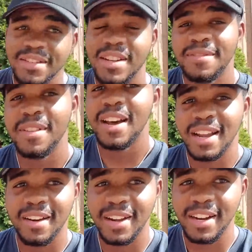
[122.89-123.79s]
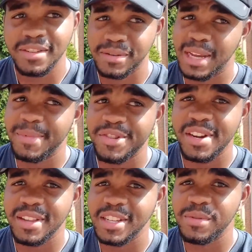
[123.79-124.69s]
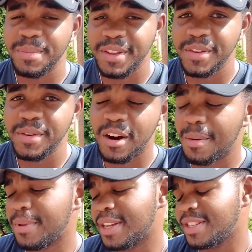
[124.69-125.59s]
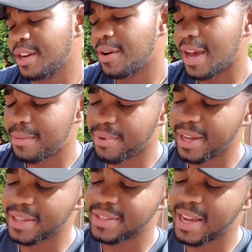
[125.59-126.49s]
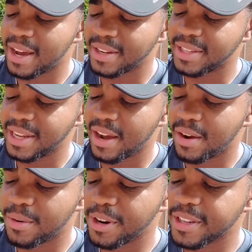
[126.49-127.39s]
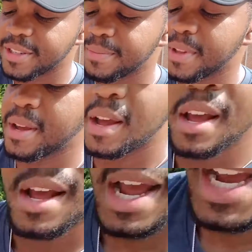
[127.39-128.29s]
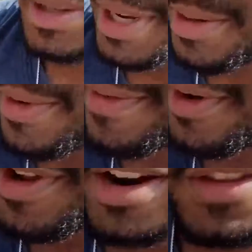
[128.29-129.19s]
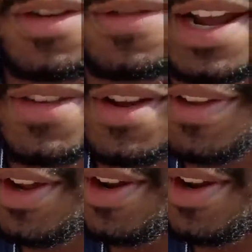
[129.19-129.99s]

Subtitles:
there's enough lighting out here, so demonstrating this won't be too hard, but let's go ahead and break this down and see how it works. As mentioned before, there are two fans on the